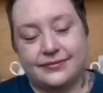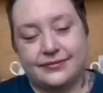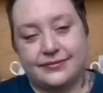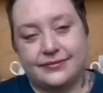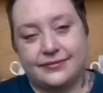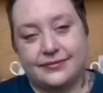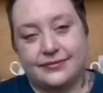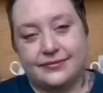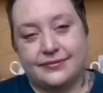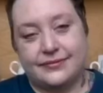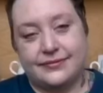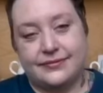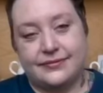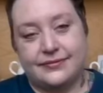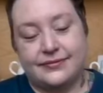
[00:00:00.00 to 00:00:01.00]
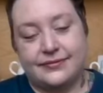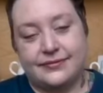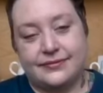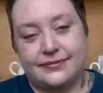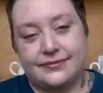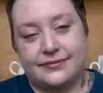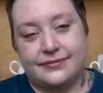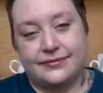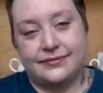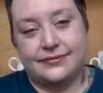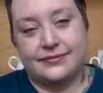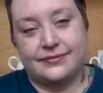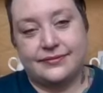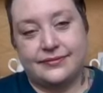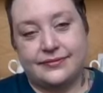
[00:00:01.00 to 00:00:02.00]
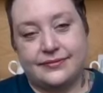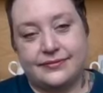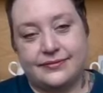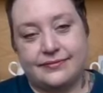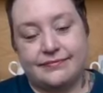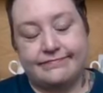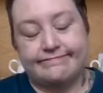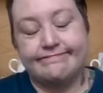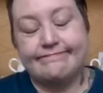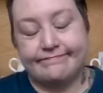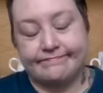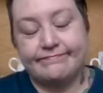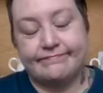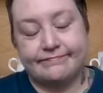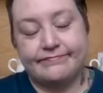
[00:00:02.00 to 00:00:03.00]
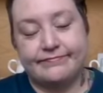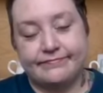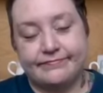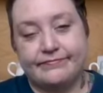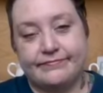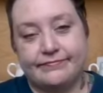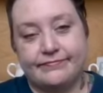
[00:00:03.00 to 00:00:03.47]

No words are spoken by the person on screen.